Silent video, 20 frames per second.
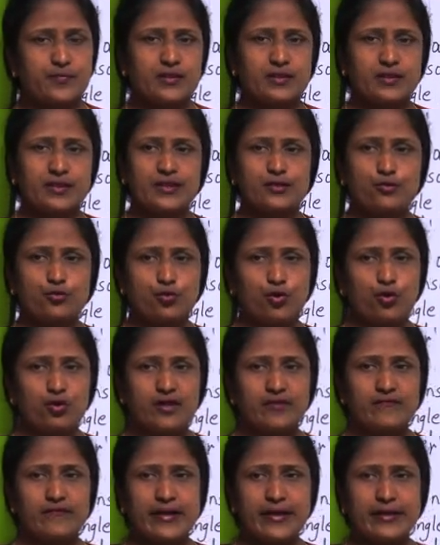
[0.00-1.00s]
They do not
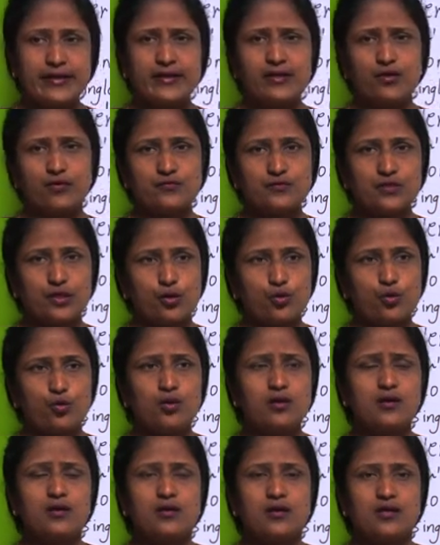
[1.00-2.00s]
have any of the
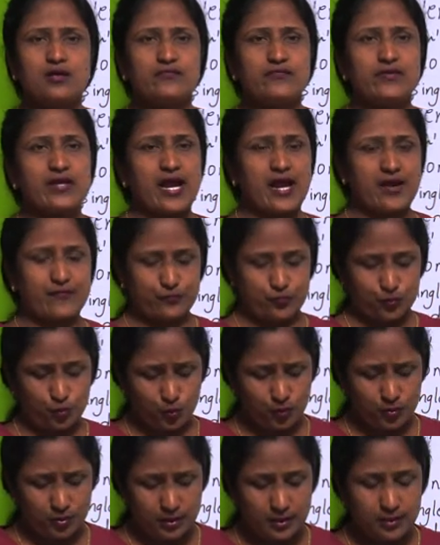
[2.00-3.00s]
rule. We have
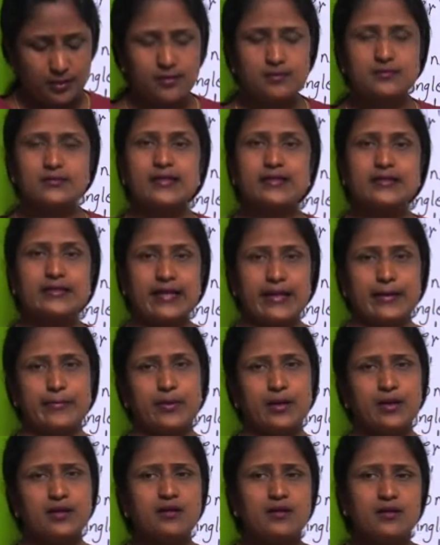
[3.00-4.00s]
to learn that
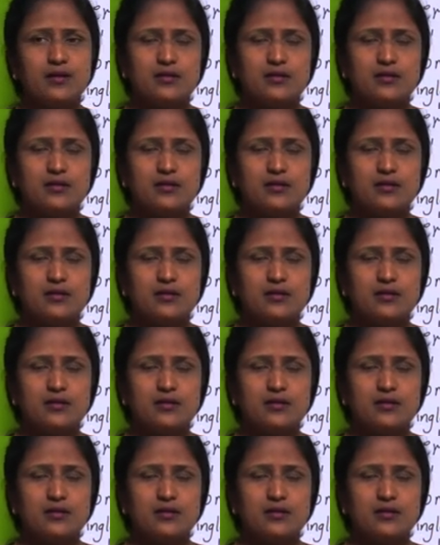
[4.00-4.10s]
table